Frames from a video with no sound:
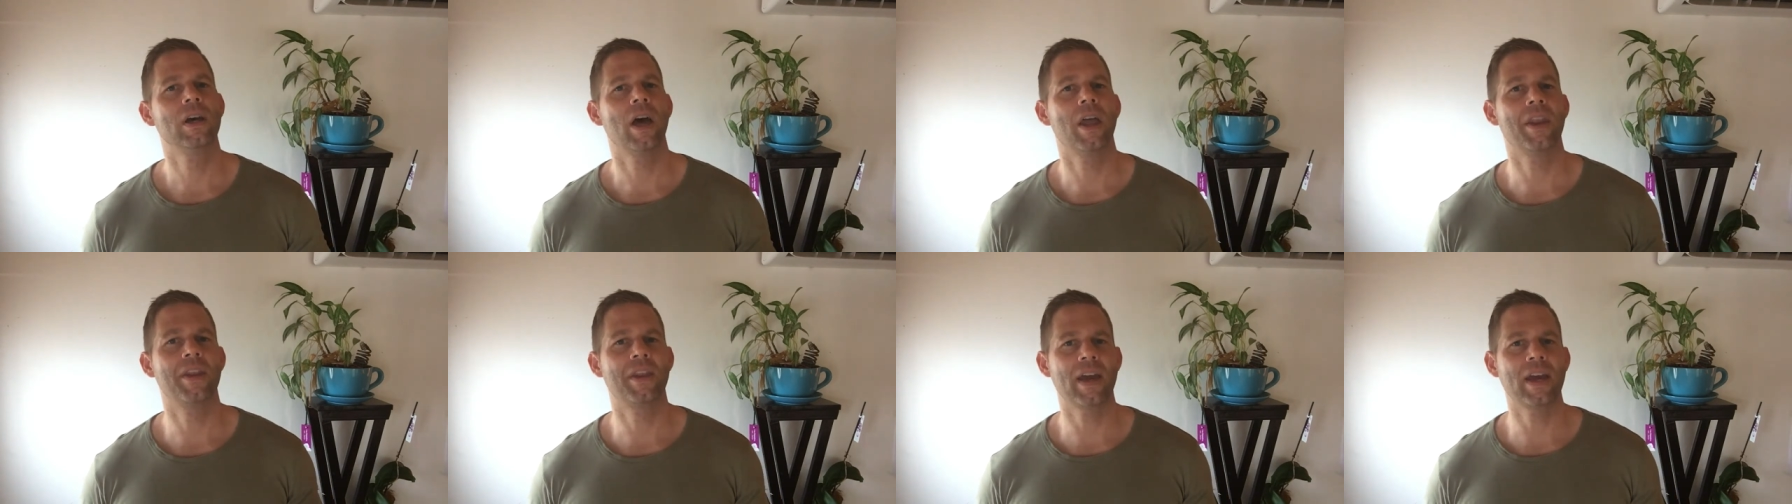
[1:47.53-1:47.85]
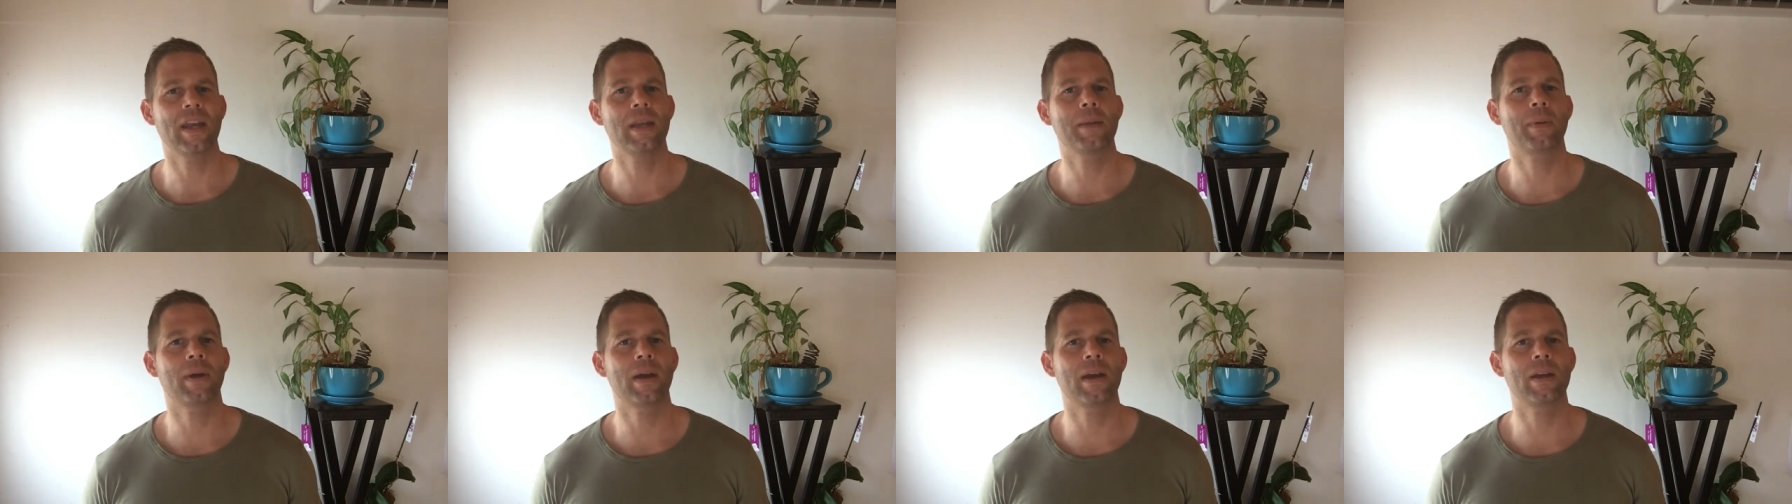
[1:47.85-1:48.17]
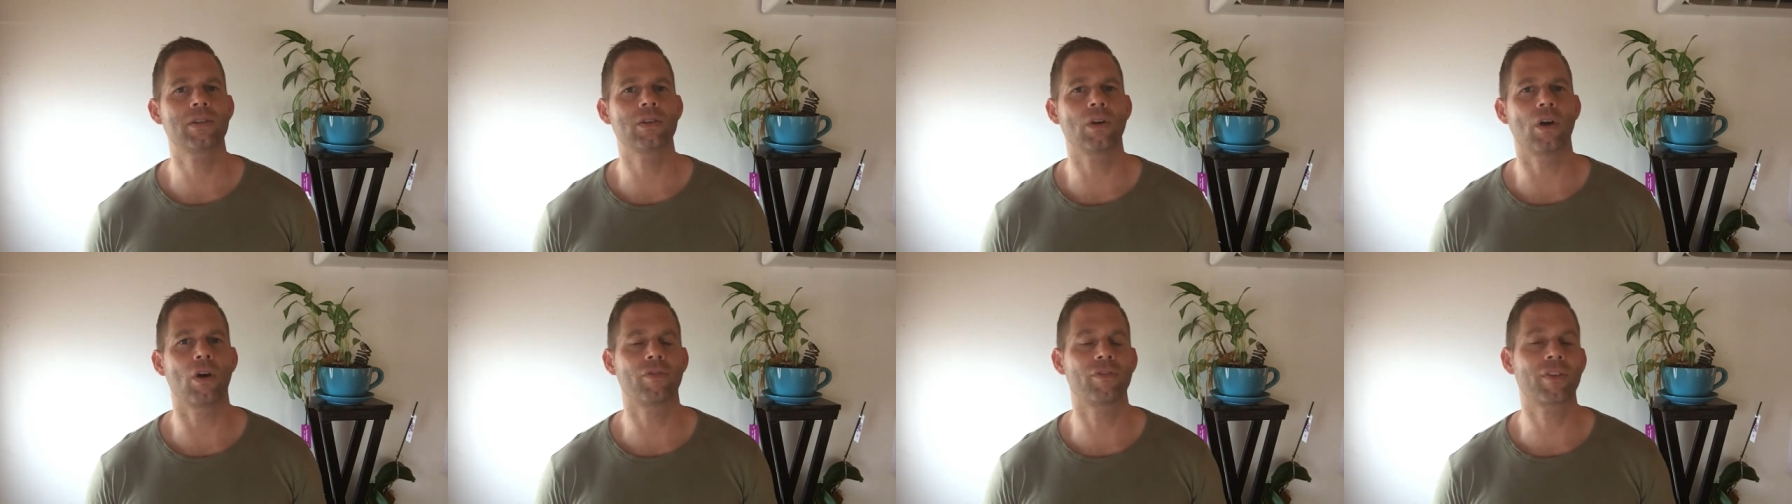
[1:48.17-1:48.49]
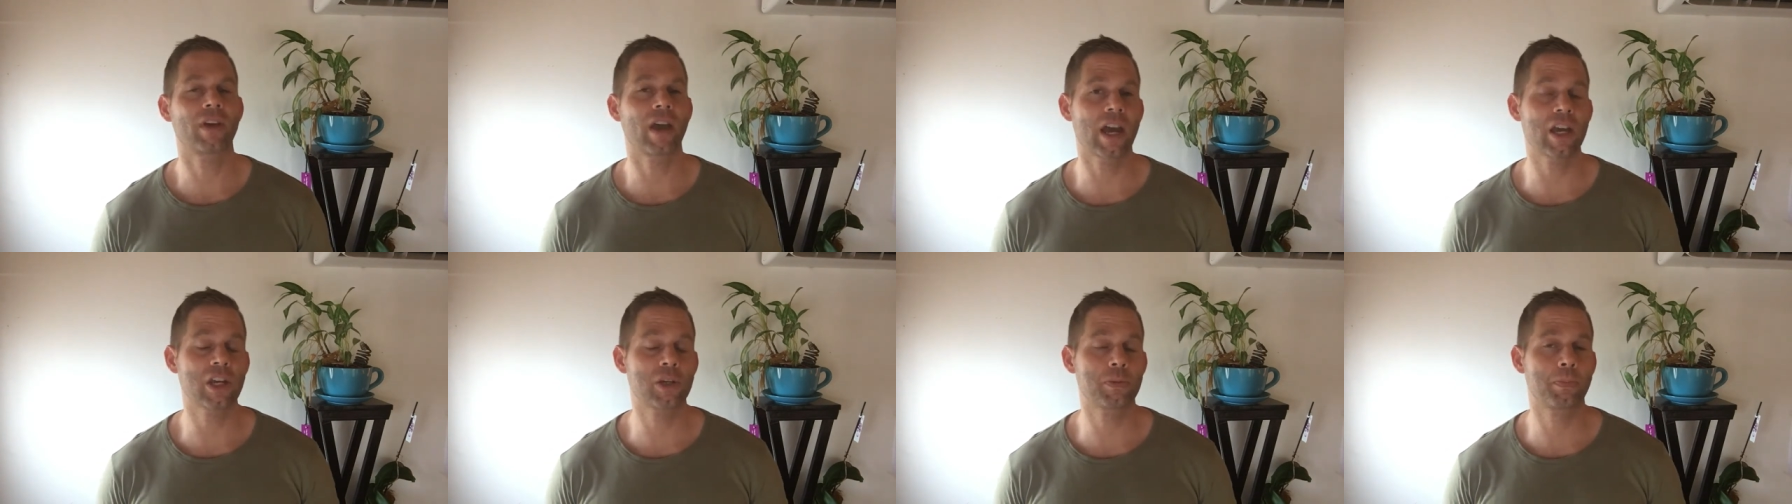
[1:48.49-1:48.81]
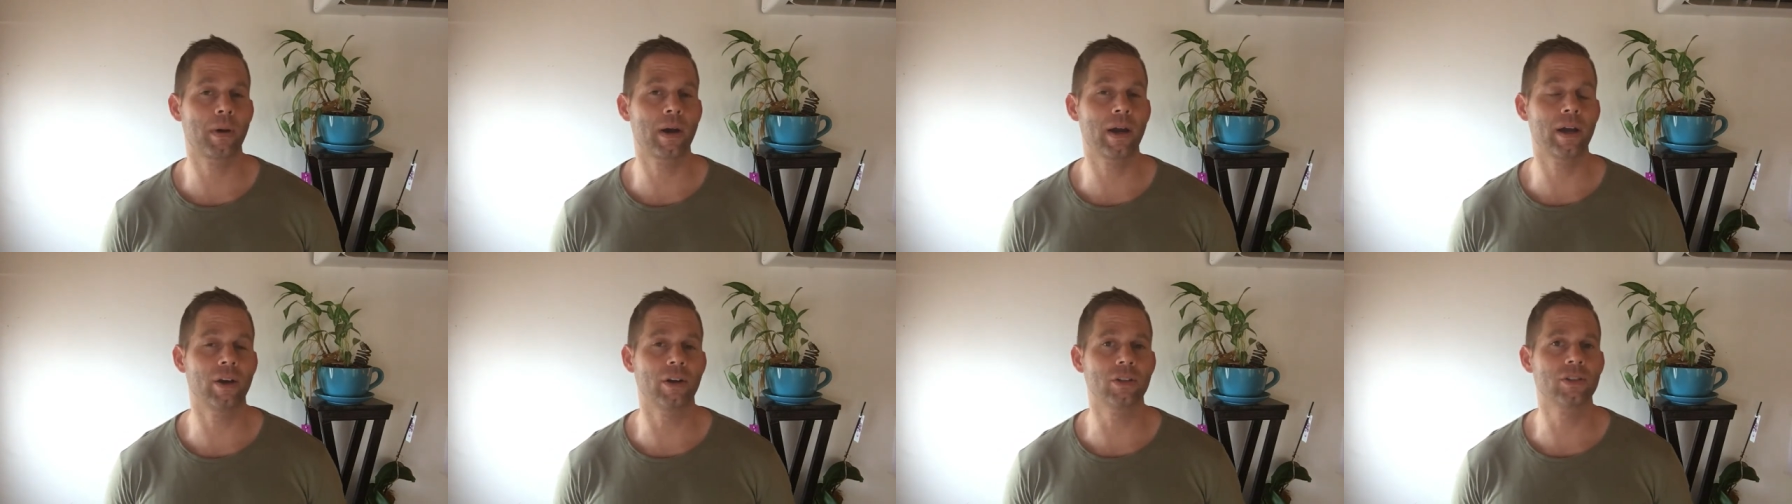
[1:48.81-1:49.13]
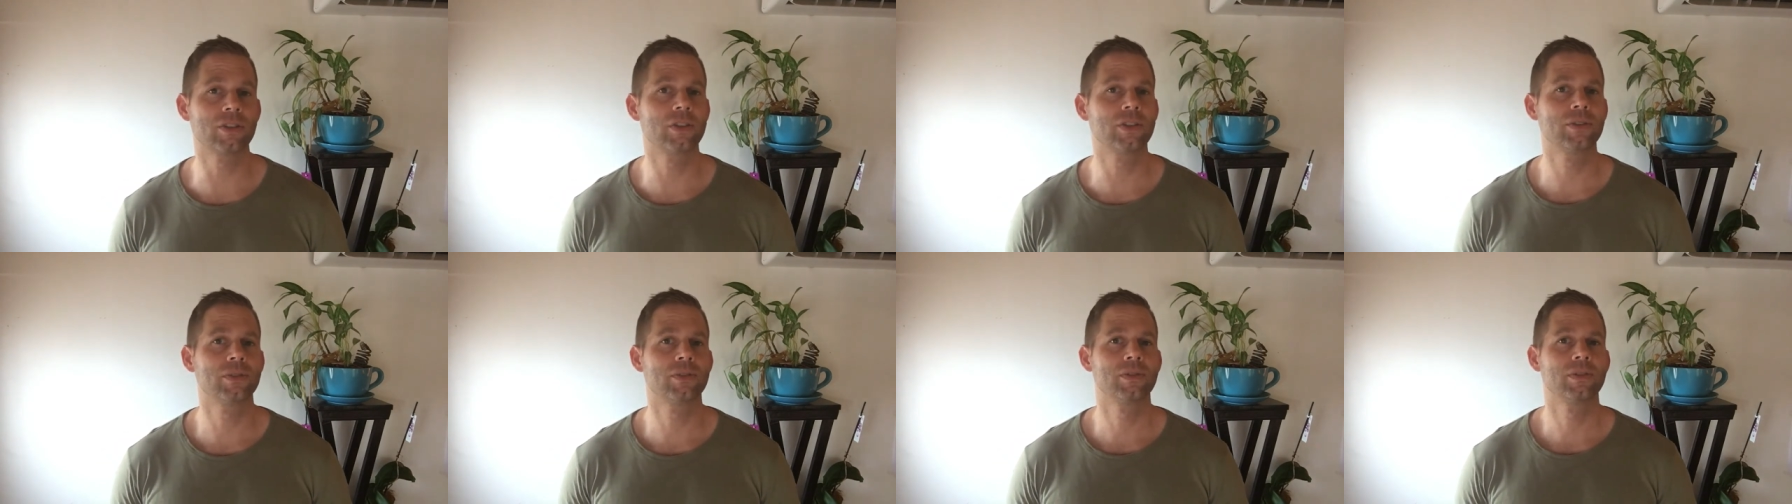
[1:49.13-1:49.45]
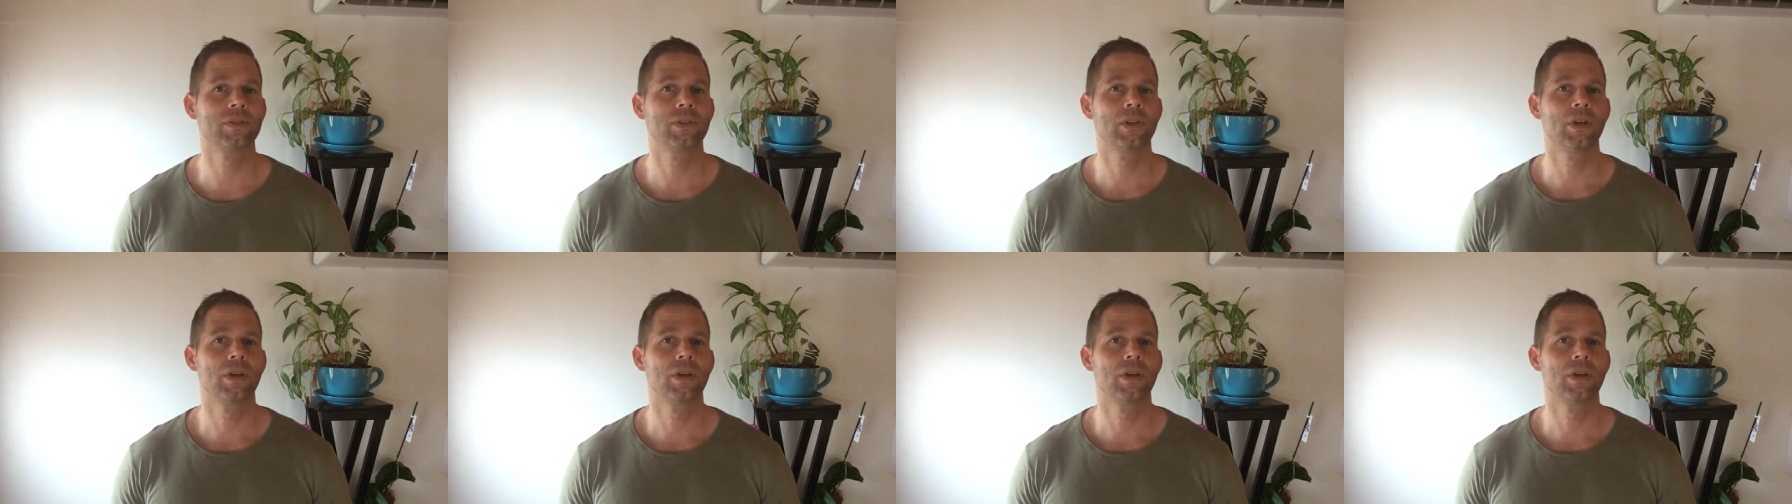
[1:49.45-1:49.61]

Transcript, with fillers: a database of cash buyers.